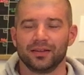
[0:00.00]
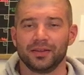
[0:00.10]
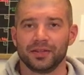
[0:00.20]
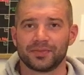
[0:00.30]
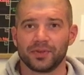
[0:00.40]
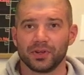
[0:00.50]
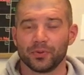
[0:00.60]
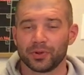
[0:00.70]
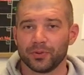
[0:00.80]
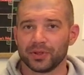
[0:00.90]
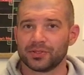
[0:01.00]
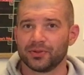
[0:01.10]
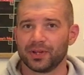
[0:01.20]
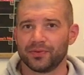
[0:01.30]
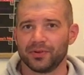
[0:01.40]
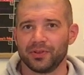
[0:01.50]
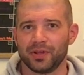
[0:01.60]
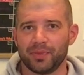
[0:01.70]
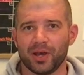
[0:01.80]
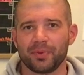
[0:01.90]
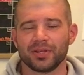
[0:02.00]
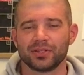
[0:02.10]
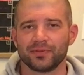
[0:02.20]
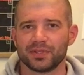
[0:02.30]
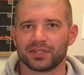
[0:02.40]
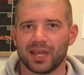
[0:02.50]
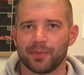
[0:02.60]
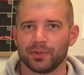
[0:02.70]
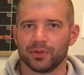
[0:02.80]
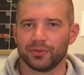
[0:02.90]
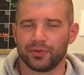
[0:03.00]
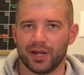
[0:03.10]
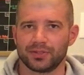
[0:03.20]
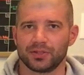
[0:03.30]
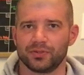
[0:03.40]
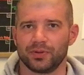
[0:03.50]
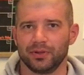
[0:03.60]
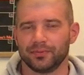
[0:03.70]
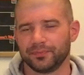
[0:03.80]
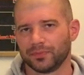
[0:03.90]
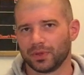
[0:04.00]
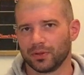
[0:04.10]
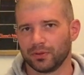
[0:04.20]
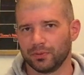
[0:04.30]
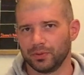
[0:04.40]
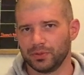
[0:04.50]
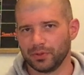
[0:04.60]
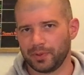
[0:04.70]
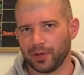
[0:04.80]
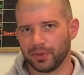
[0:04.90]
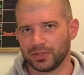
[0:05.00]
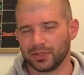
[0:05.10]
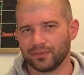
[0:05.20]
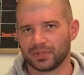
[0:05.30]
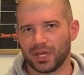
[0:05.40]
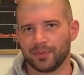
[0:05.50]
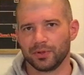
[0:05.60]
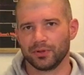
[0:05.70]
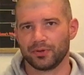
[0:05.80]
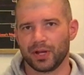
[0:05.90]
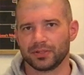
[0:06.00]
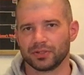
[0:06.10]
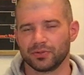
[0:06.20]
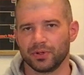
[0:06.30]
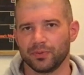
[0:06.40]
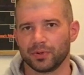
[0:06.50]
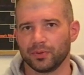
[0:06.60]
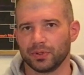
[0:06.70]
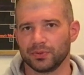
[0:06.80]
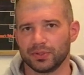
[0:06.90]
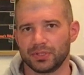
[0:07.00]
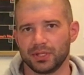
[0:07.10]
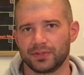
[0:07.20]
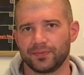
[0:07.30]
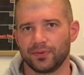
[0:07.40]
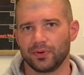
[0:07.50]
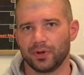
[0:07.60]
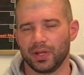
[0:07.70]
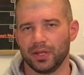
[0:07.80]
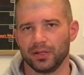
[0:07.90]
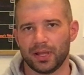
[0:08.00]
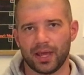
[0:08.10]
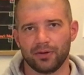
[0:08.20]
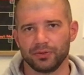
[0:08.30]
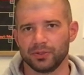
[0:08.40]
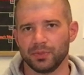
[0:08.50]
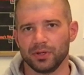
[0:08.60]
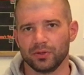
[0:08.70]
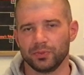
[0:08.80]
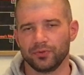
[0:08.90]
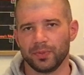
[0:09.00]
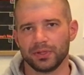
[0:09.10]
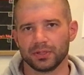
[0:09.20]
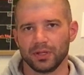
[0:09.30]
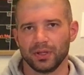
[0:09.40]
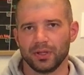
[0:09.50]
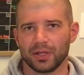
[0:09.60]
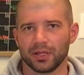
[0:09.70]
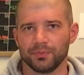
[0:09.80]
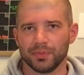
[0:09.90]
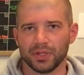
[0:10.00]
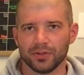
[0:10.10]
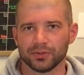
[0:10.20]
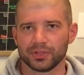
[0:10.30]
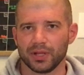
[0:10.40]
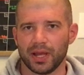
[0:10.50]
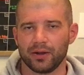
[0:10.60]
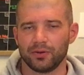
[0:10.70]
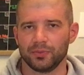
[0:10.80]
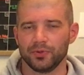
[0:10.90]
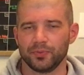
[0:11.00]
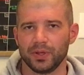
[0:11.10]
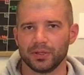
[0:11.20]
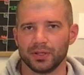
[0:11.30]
this video, we're going to cover the palpation of the scapulothoracic joint. When we do the palpation of the scapulothoracic joint, we're going to assess for a lateral to medial movement, a medial to lateral movement,